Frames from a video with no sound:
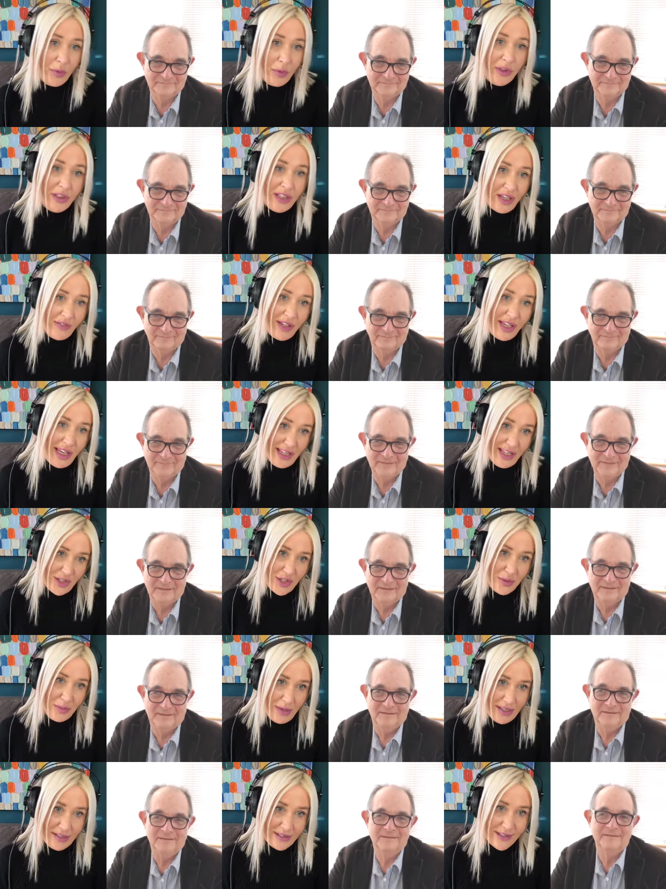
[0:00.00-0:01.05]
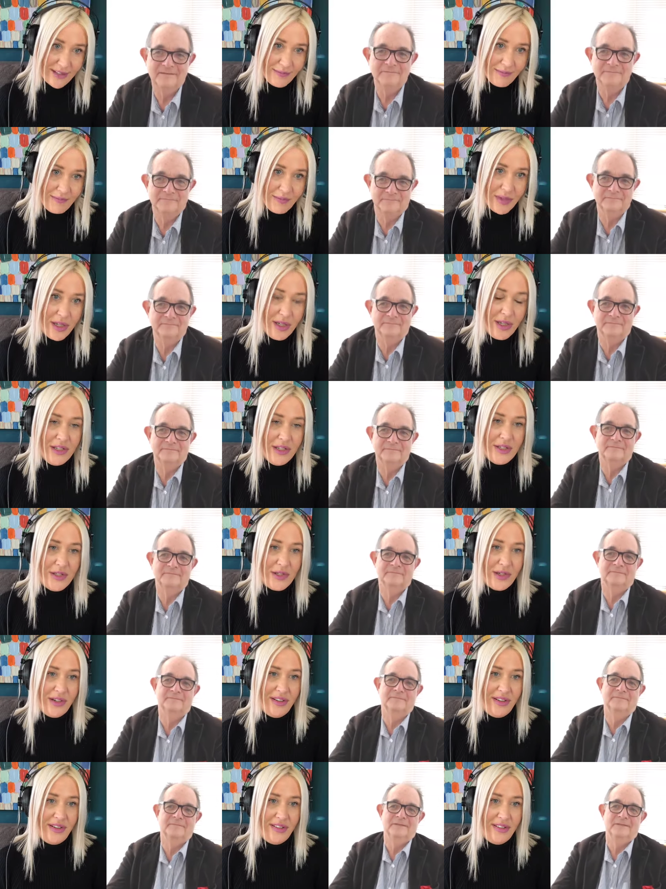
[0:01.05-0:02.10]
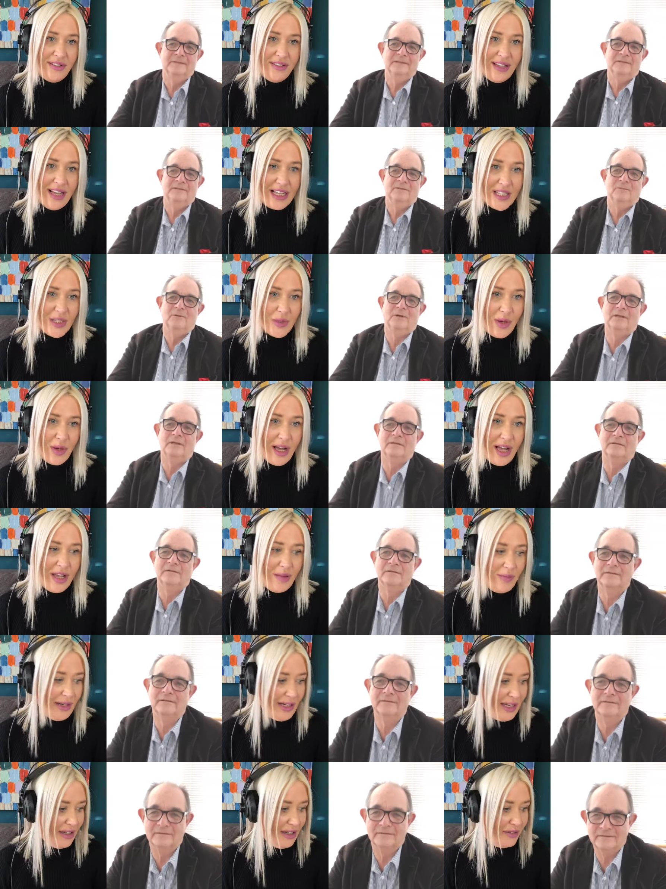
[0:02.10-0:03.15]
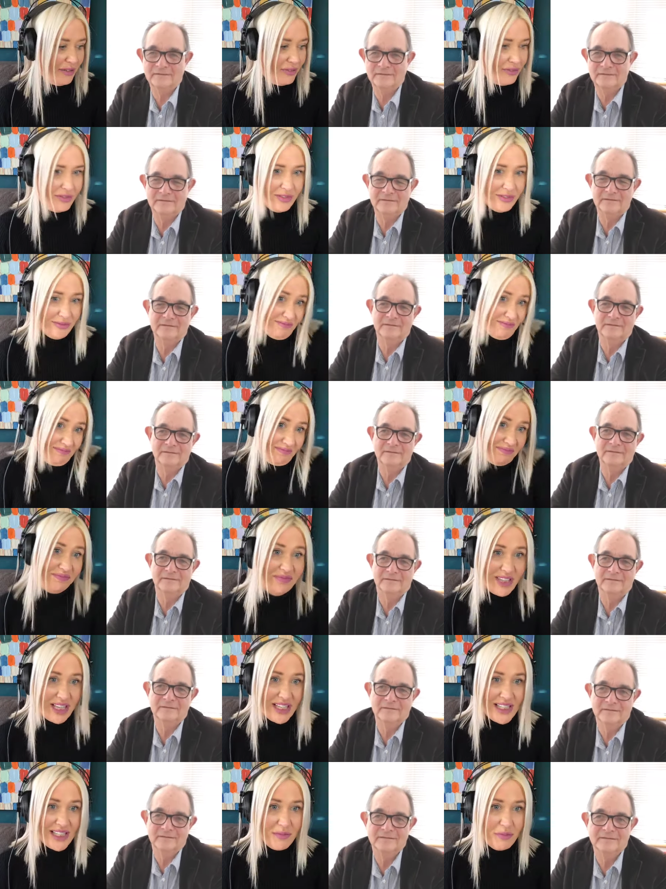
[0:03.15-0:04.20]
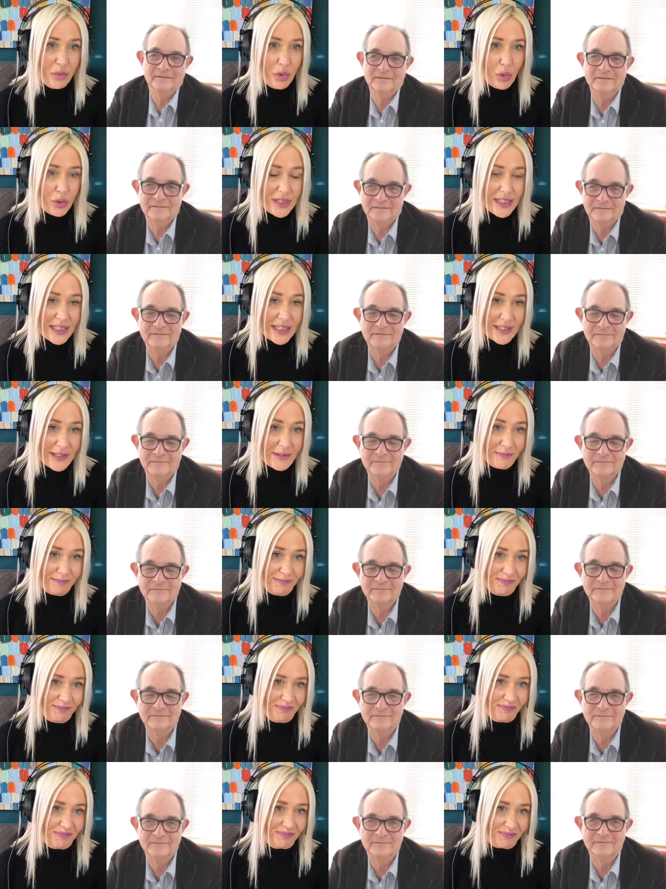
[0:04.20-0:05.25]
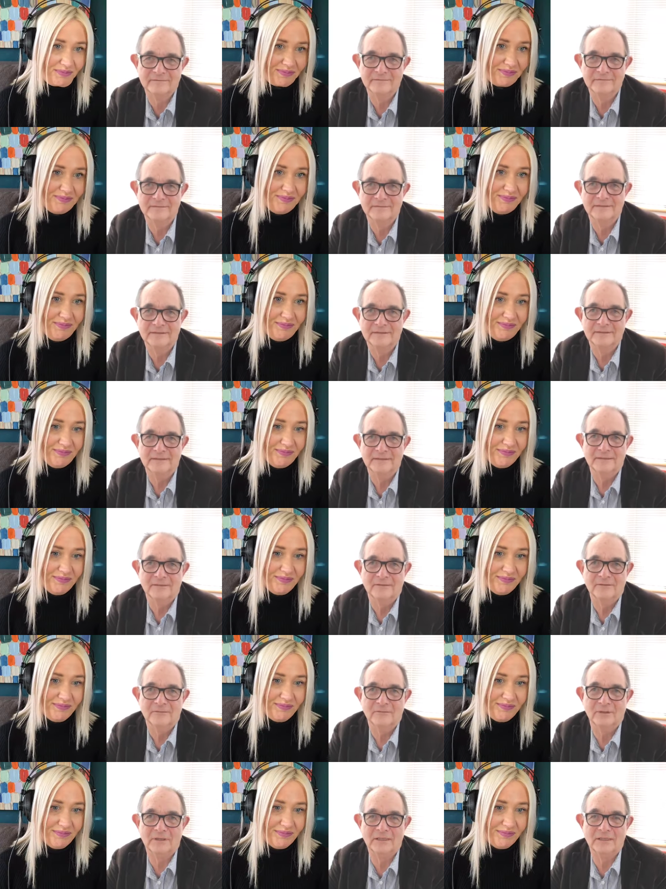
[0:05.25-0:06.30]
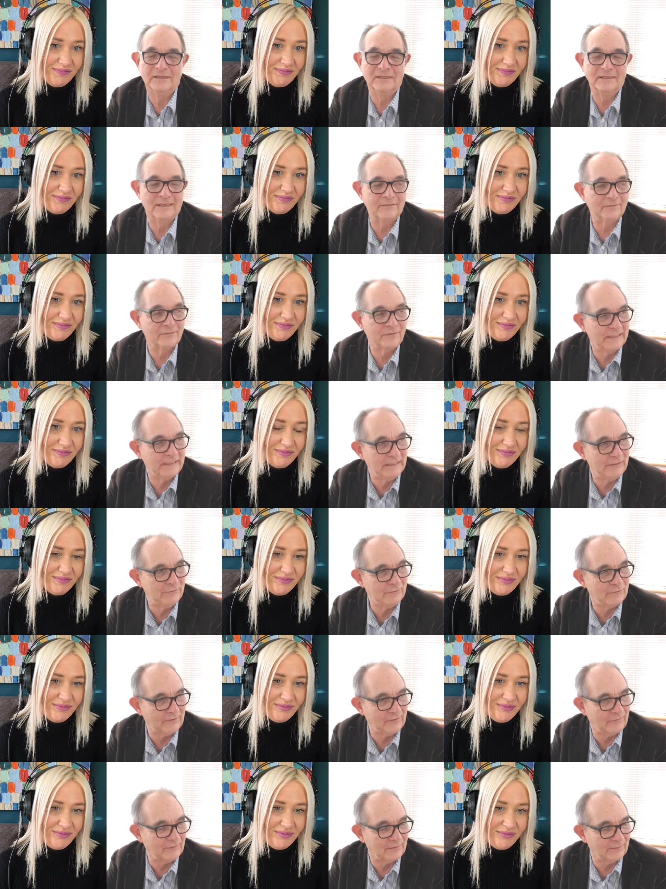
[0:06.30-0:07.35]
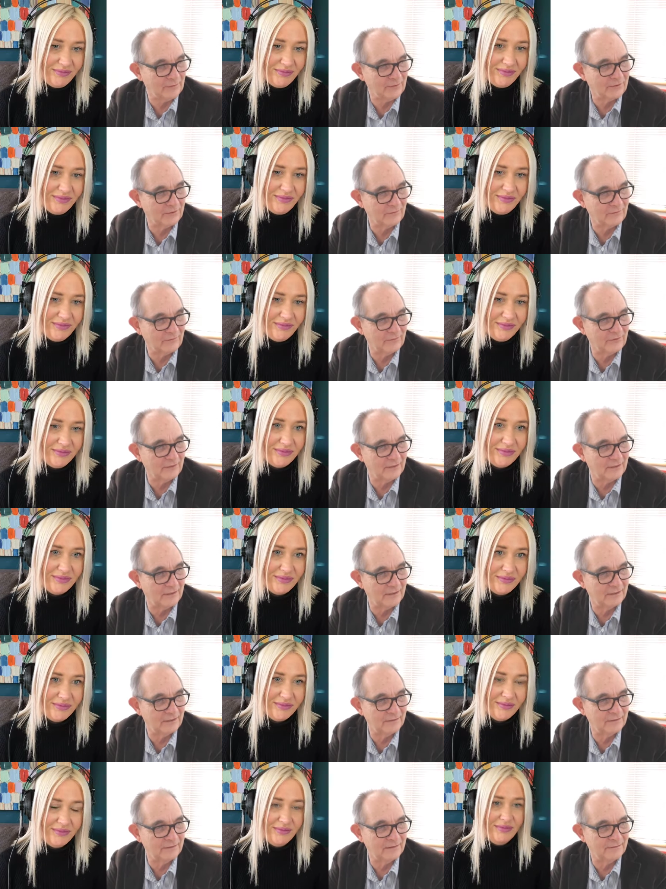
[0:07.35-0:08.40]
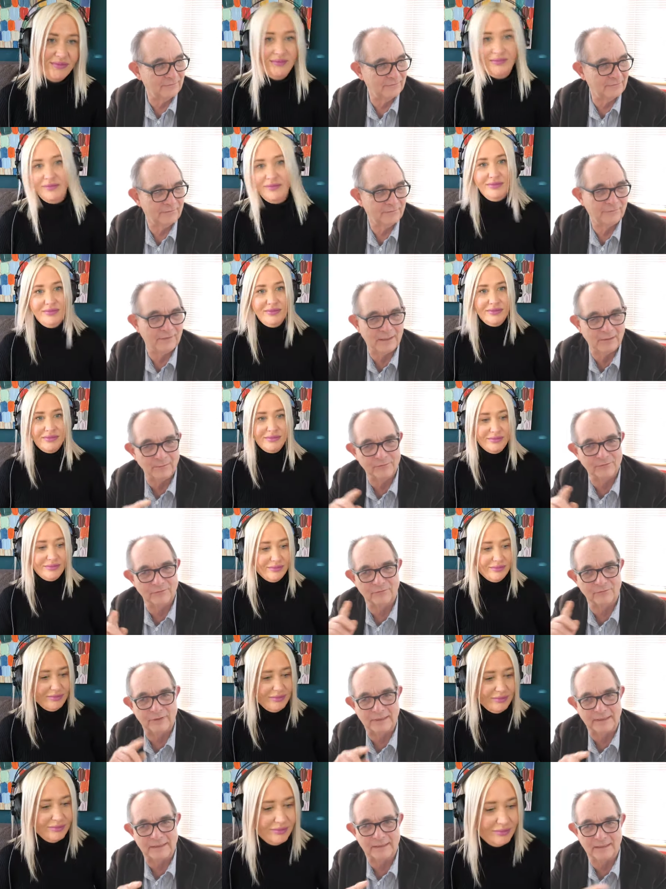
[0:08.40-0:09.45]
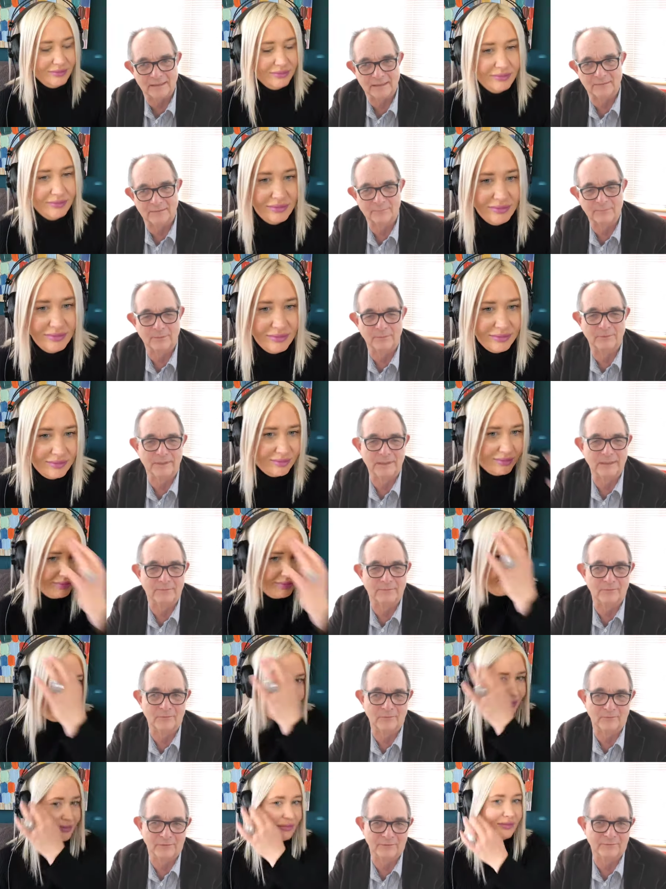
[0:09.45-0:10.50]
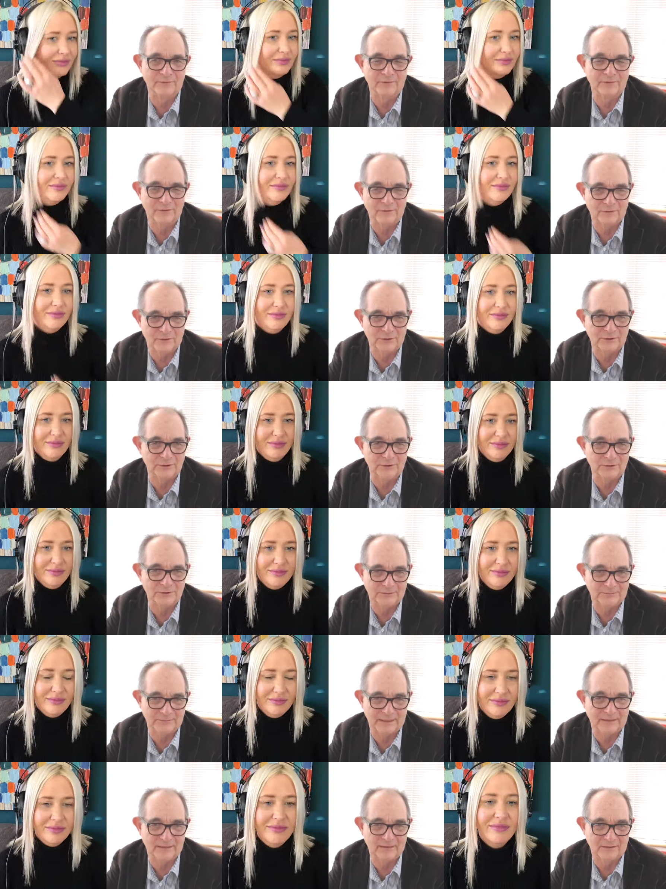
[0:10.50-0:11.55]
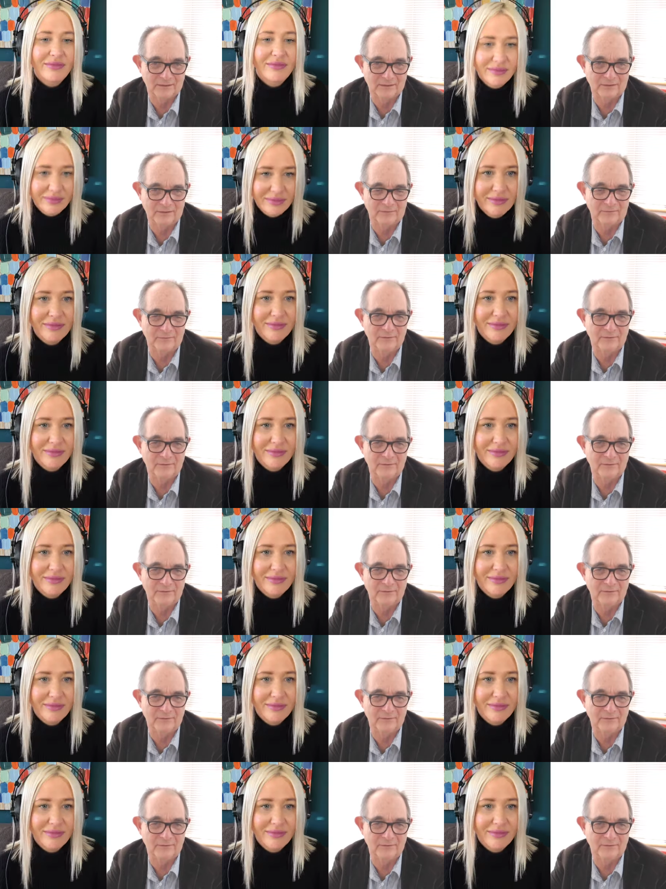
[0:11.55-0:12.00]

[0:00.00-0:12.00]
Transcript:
Speaker 1: will never get to meet. So that's well, why I believe it's important. Mm-hmm.
Speaker 2: Well, that's very interesting because, you know, if, if I were to read that, I'd probably come to a different conclusion about the code